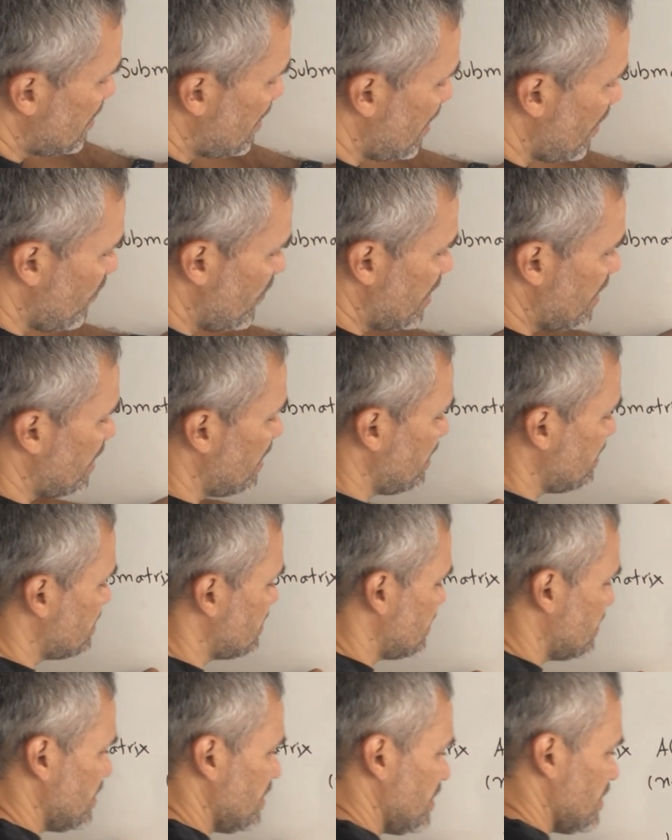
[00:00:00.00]
I will get
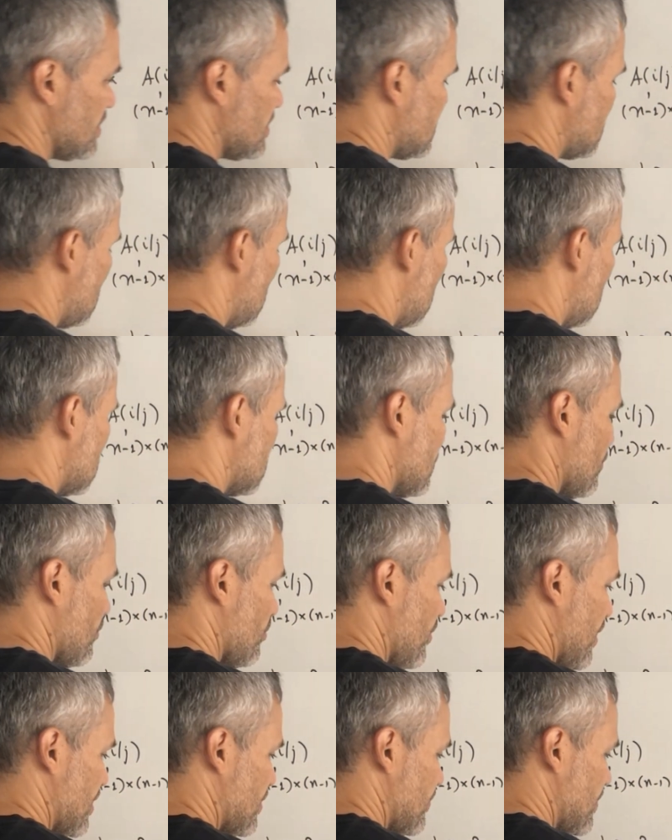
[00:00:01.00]
this
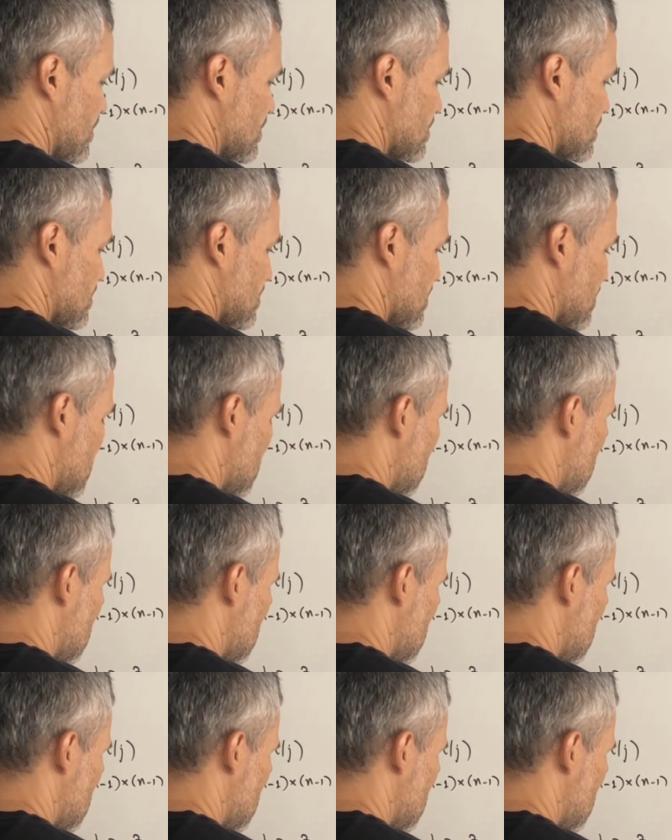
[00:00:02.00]
submatrix.